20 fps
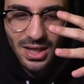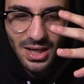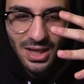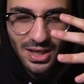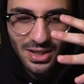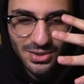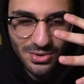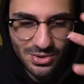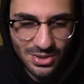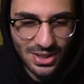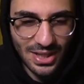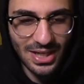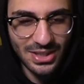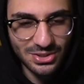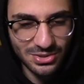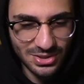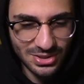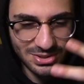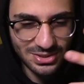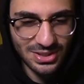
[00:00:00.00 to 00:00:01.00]
you can
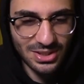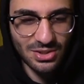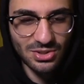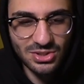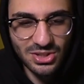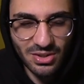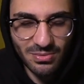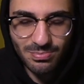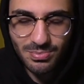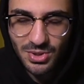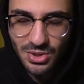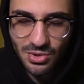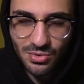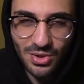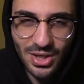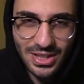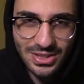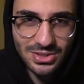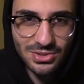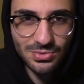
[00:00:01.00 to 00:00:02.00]
actually see yourself
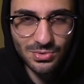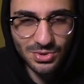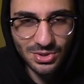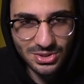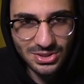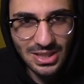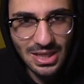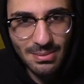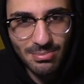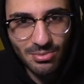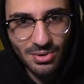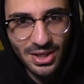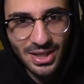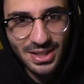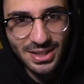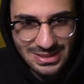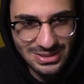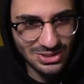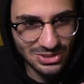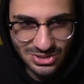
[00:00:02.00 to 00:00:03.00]
progress through the top
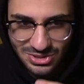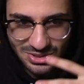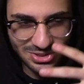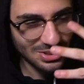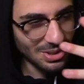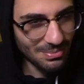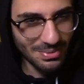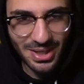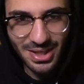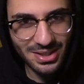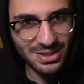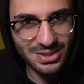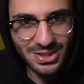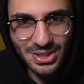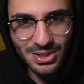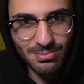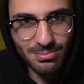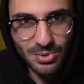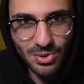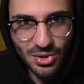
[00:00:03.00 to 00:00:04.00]
rank. Just some kind of
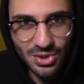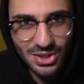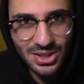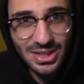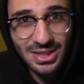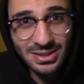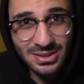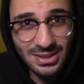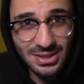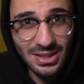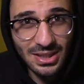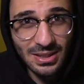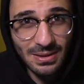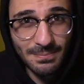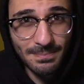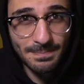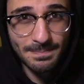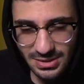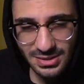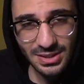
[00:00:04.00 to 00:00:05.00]
leaderboard in the game.
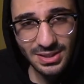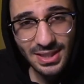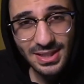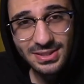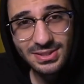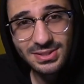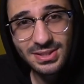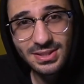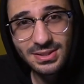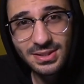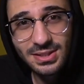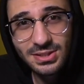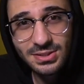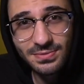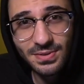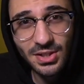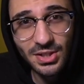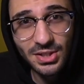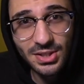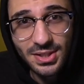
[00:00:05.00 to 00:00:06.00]
The next thing that is
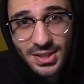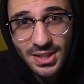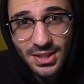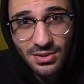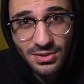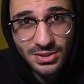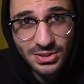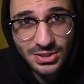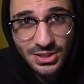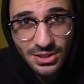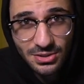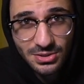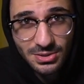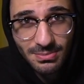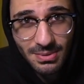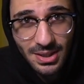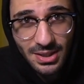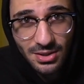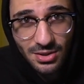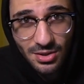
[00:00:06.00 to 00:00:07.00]
very near and dear to
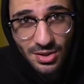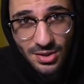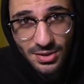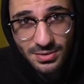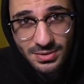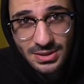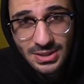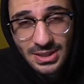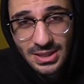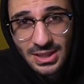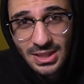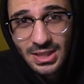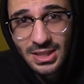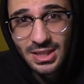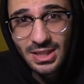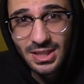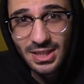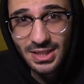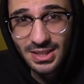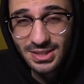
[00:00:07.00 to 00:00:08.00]
my heart
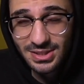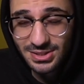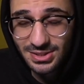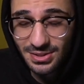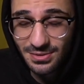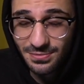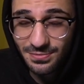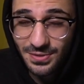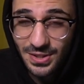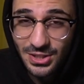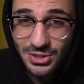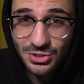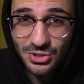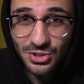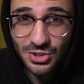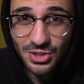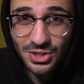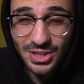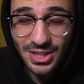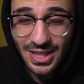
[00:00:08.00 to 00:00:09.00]
is the
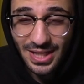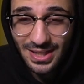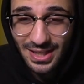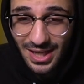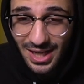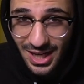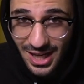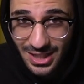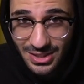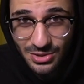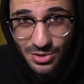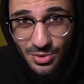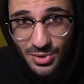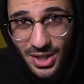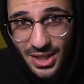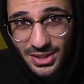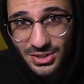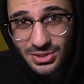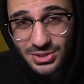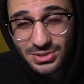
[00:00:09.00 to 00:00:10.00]
featured and hot
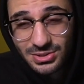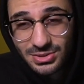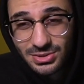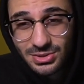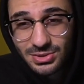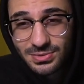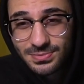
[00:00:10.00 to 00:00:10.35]
locations.